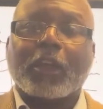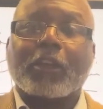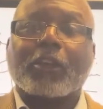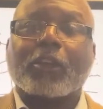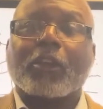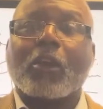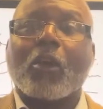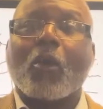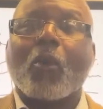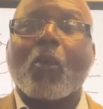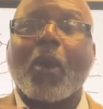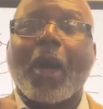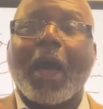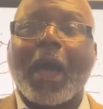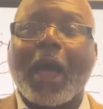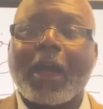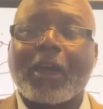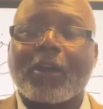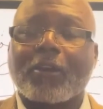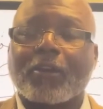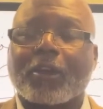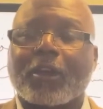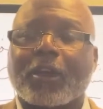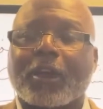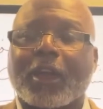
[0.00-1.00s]
to go
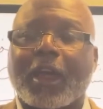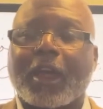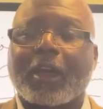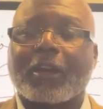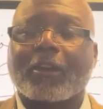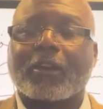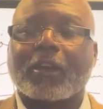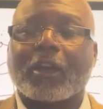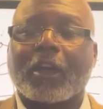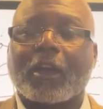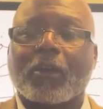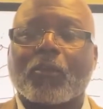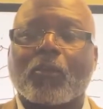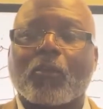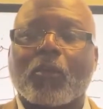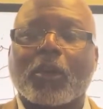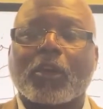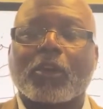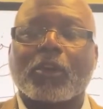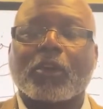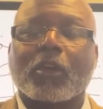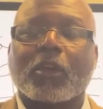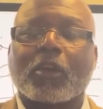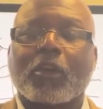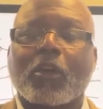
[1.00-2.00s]
higher than that, where
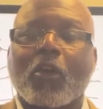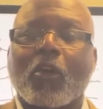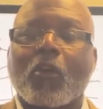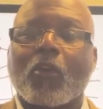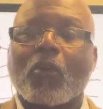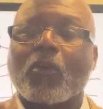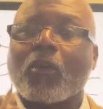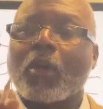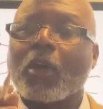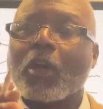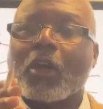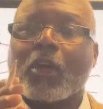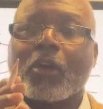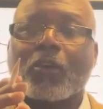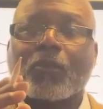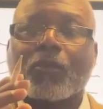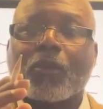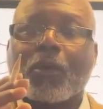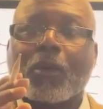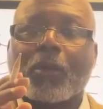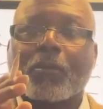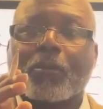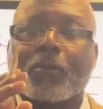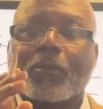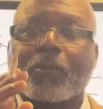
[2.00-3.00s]
you can go
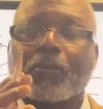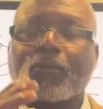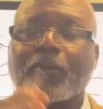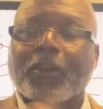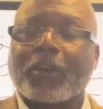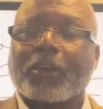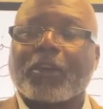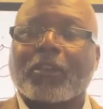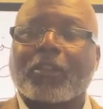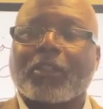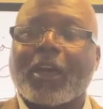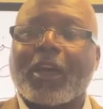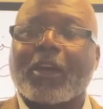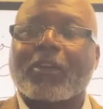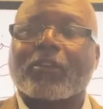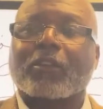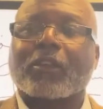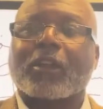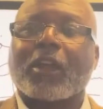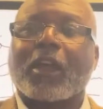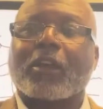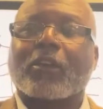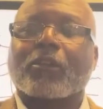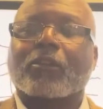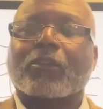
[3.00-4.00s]
from
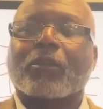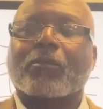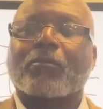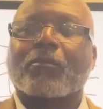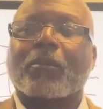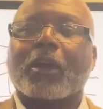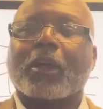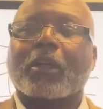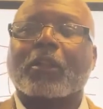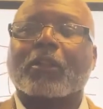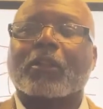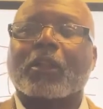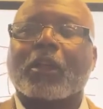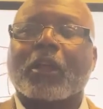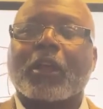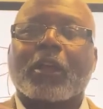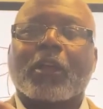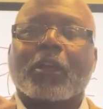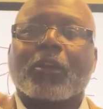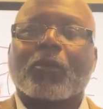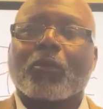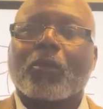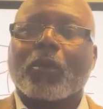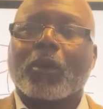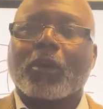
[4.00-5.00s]
$50,000 a month,
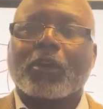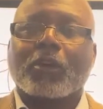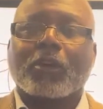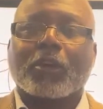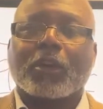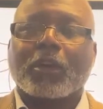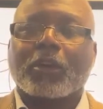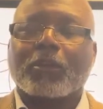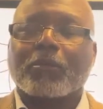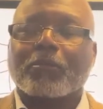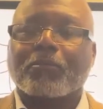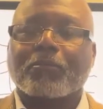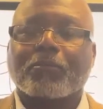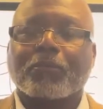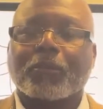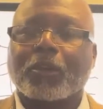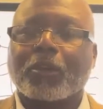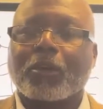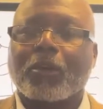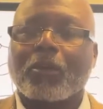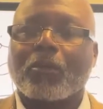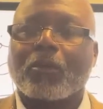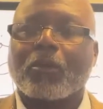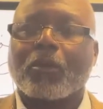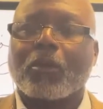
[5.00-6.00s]
where you can,
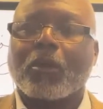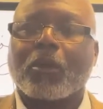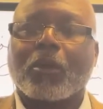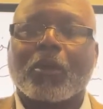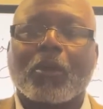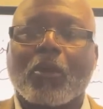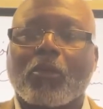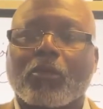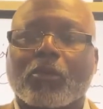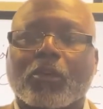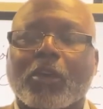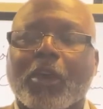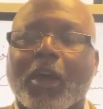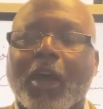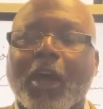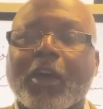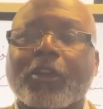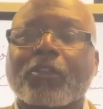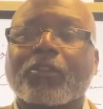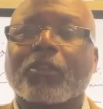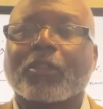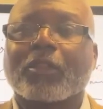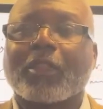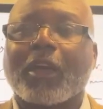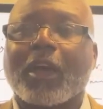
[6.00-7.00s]
go to
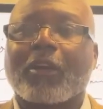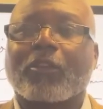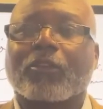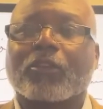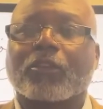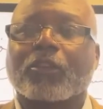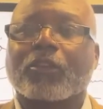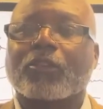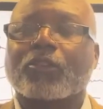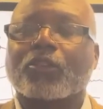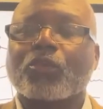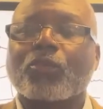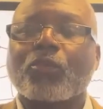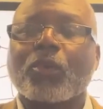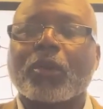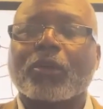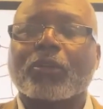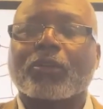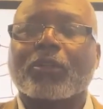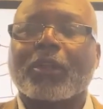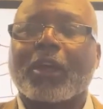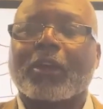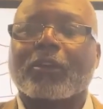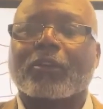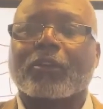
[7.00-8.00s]
$100,000 or
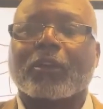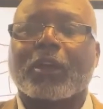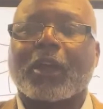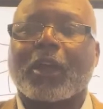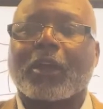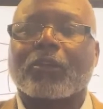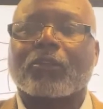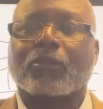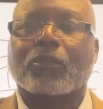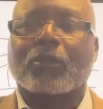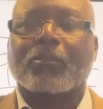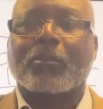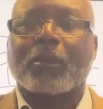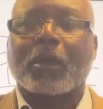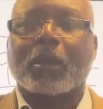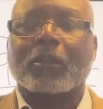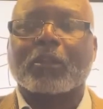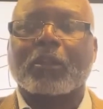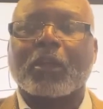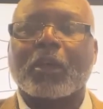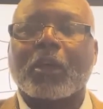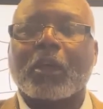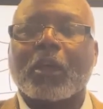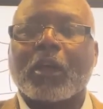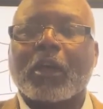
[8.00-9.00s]
$200,000 a
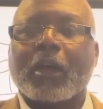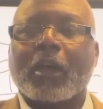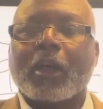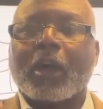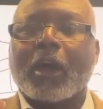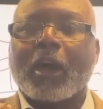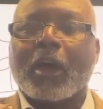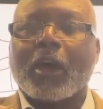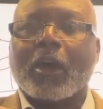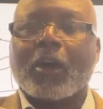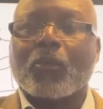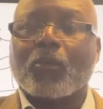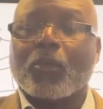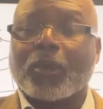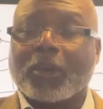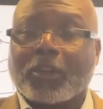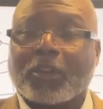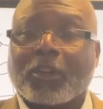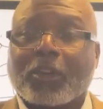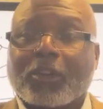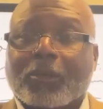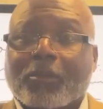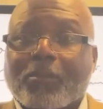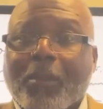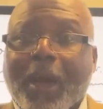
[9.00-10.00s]
month, which
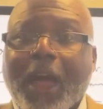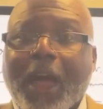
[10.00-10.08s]
is my